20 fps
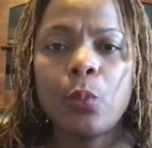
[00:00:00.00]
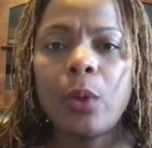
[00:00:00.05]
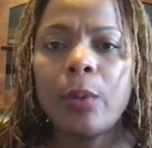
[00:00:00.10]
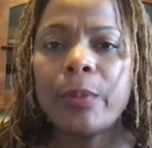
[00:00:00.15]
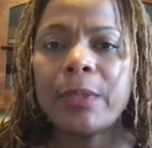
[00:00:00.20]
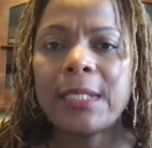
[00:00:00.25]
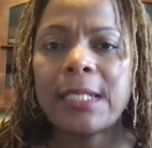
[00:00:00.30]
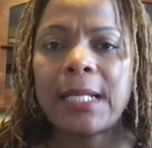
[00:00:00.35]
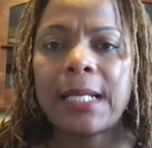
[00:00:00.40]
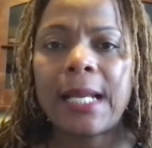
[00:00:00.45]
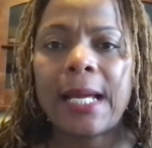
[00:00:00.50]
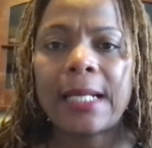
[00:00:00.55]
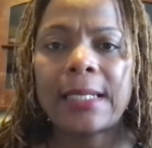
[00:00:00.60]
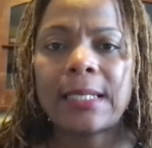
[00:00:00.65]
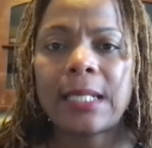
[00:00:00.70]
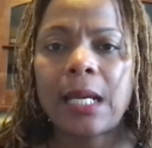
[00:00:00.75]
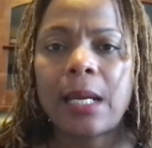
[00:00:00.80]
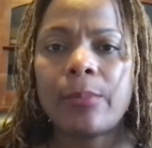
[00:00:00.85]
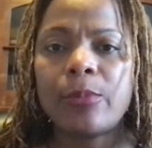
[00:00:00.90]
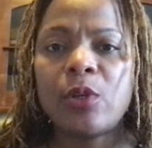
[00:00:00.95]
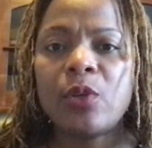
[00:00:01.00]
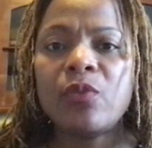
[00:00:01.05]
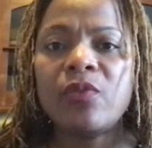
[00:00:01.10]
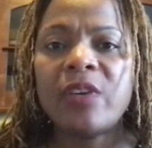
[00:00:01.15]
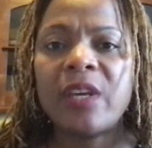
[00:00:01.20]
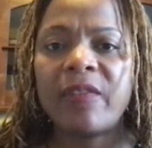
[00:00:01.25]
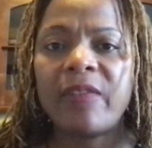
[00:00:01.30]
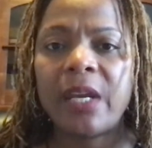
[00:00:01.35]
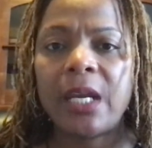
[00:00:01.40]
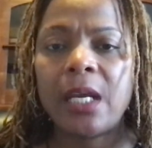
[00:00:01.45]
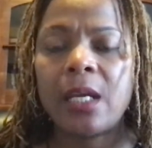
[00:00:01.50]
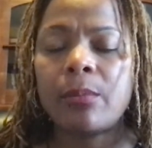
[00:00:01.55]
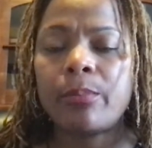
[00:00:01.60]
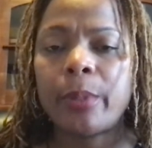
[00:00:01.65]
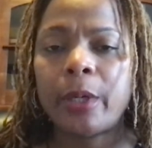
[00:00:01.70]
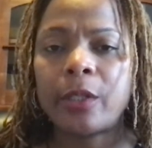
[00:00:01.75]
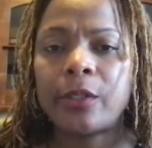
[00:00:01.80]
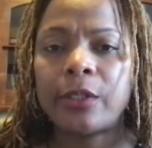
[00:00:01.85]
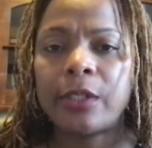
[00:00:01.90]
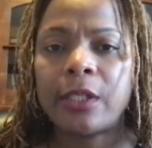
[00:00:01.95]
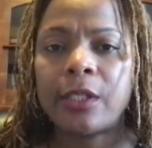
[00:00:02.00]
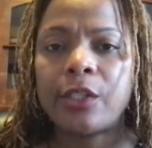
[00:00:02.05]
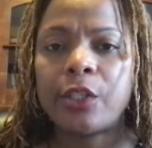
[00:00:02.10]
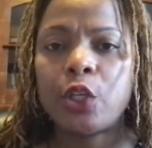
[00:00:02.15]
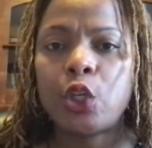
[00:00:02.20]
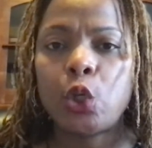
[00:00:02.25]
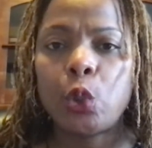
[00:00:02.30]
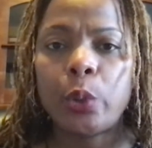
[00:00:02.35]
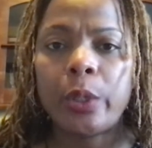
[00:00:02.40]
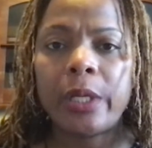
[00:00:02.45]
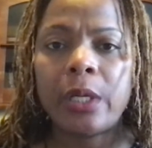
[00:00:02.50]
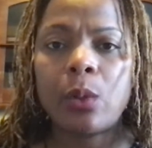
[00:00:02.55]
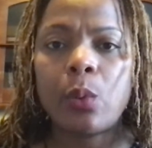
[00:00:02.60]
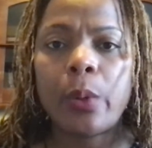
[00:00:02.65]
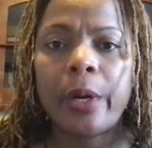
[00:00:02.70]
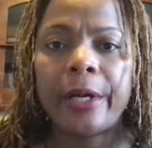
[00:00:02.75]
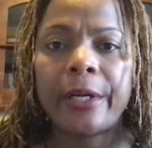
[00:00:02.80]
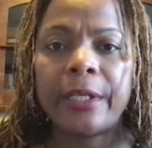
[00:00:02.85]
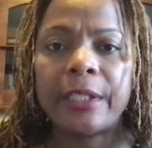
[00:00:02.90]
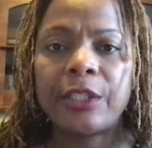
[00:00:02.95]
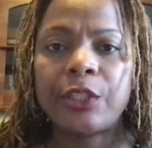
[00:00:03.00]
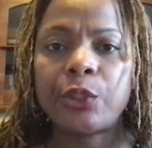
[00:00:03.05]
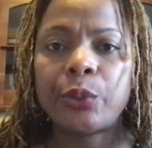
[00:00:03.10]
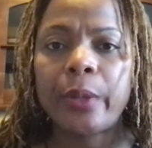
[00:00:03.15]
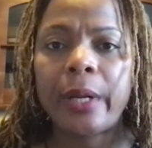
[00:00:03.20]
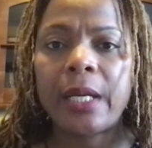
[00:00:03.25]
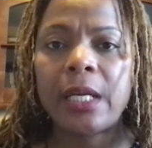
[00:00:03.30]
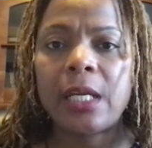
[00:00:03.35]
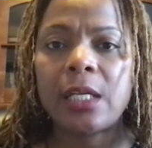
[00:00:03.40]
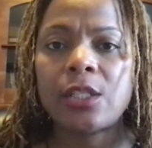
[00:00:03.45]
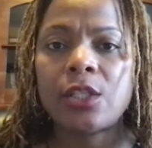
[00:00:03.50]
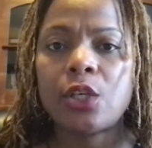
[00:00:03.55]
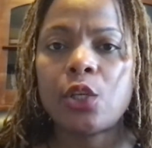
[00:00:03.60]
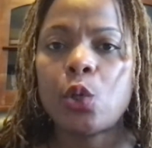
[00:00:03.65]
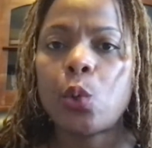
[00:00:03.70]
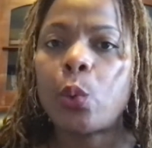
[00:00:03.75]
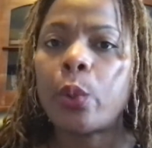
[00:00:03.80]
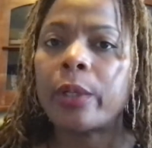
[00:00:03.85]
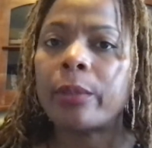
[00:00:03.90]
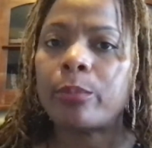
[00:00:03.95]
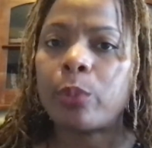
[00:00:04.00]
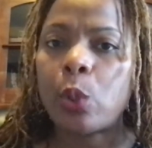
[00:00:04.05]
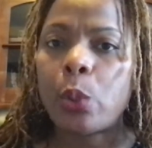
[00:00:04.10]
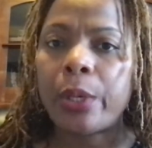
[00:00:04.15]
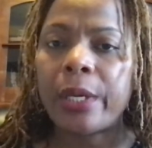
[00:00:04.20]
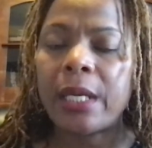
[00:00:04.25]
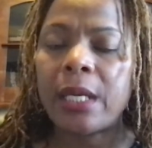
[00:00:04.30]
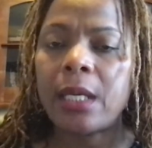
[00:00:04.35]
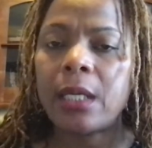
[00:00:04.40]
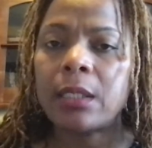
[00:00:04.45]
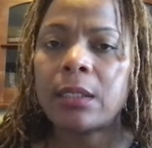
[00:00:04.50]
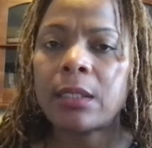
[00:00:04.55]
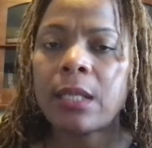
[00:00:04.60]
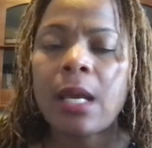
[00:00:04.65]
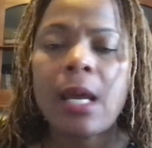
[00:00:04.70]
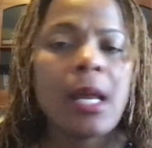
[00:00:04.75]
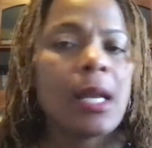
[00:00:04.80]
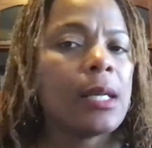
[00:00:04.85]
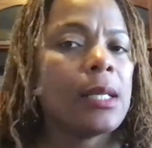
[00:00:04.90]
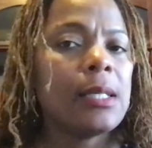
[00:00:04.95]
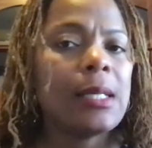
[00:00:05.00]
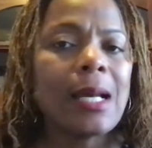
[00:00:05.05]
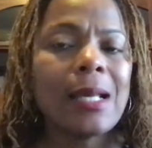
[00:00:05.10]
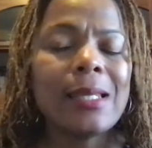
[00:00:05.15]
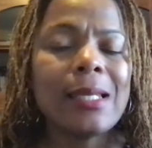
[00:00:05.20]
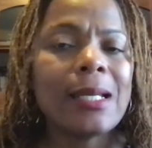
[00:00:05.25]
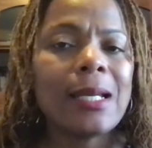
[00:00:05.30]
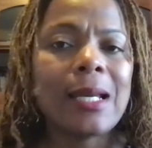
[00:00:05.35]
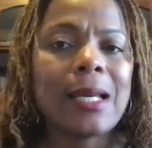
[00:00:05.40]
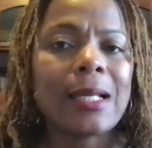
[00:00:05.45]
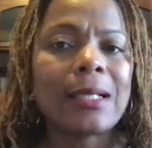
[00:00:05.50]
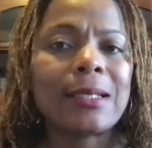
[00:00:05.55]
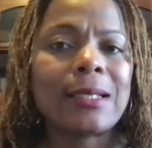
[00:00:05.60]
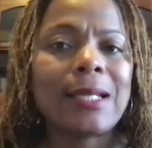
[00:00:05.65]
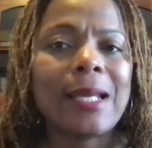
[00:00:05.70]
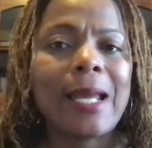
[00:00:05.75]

was the last time you've given in-person security awareness training to your employees? Nothing against the